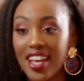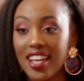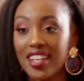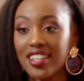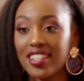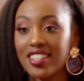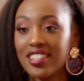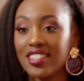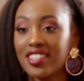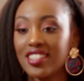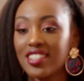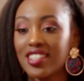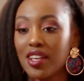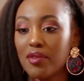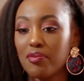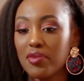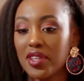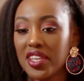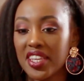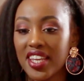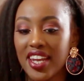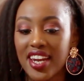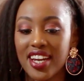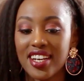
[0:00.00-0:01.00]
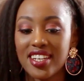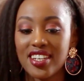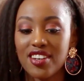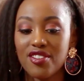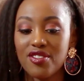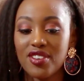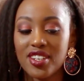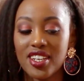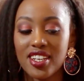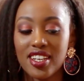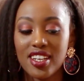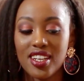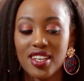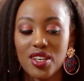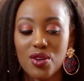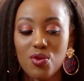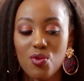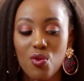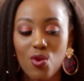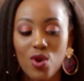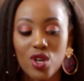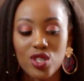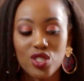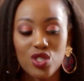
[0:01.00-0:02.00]
and it's something that I definitely
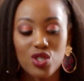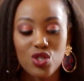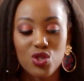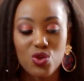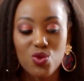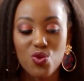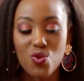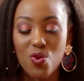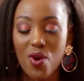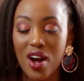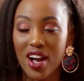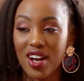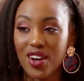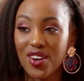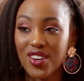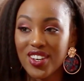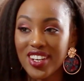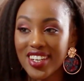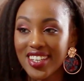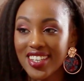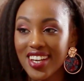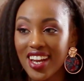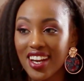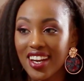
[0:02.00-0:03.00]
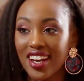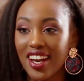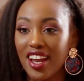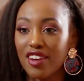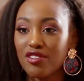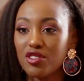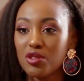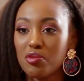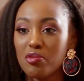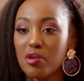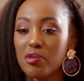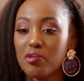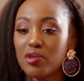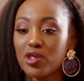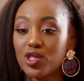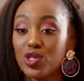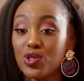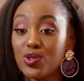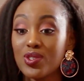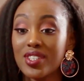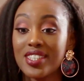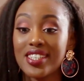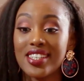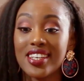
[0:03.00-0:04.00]
want to work on. I'd love to be able
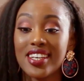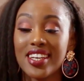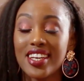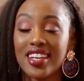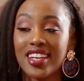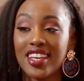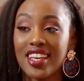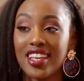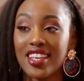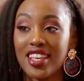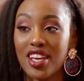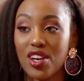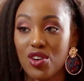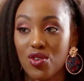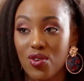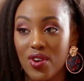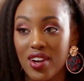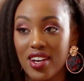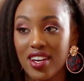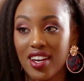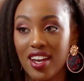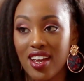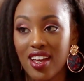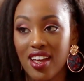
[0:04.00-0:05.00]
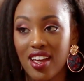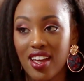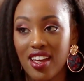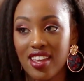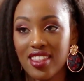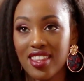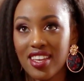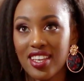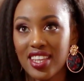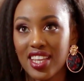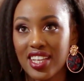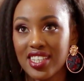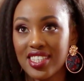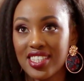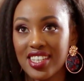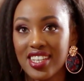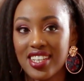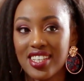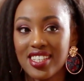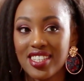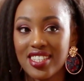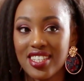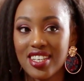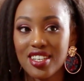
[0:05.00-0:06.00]
to sing in Kinyarwanda. I think that's
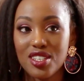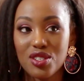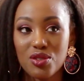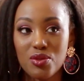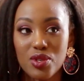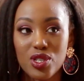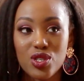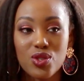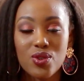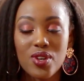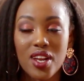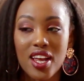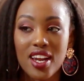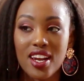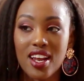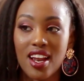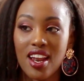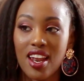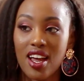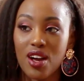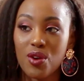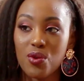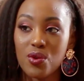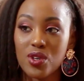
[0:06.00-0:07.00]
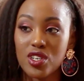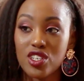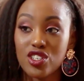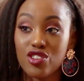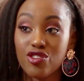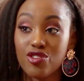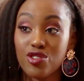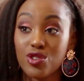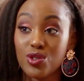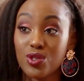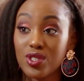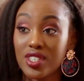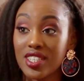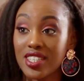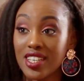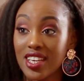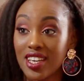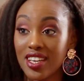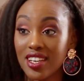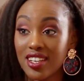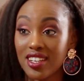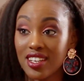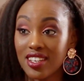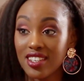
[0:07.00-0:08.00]
the easiest way to learn a language, if you
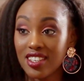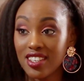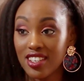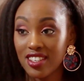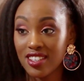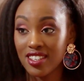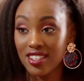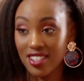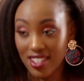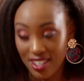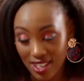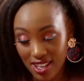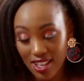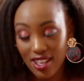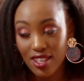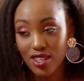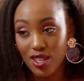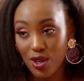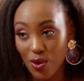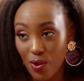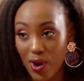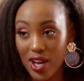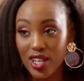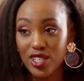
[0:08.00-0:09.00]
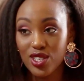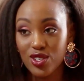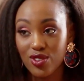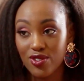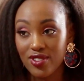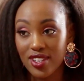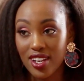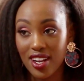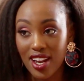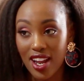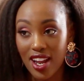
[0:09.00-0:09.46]
sing the words of the